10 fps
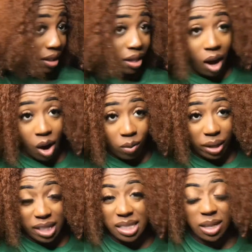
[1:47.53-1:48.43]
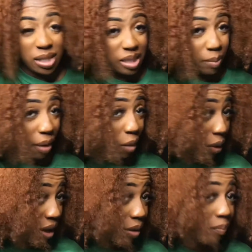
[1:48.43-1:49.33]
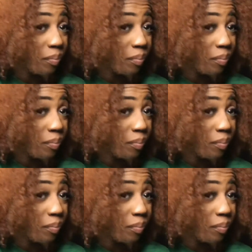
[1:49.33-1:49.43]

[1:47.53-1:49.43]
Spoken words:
already sort of semi-wet,